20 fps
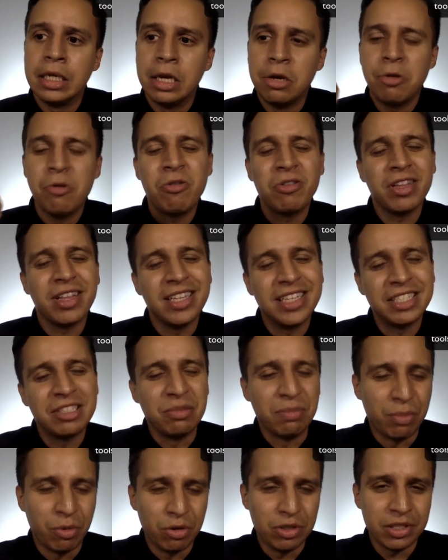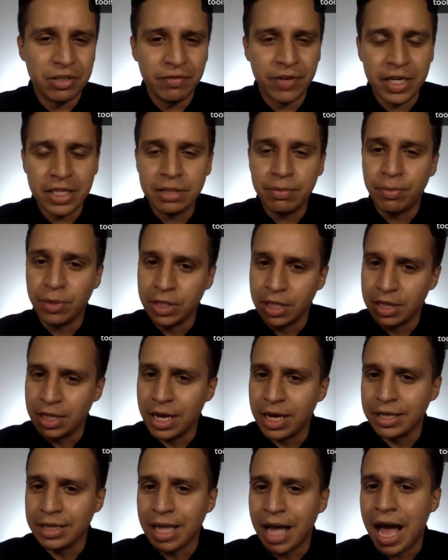Google Analytics supports events, but they're
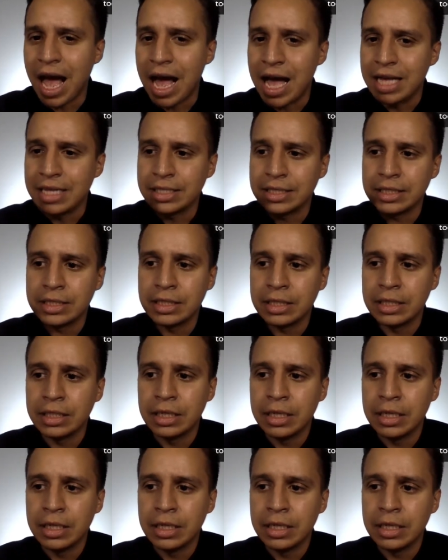not as